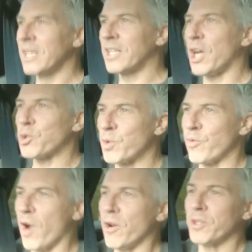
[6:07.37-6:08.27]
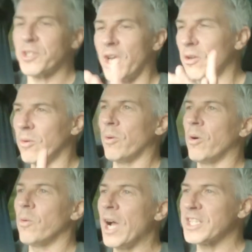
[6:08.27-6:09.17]
country road, so
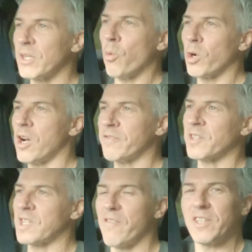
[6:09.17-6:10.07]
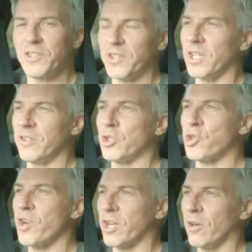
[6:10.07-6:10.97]
actually what I've discovered is the
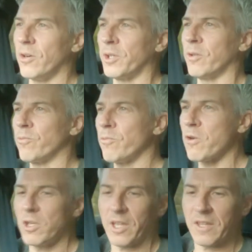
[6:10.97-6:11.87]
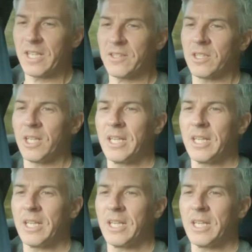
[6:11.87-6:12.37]
trick on a road like this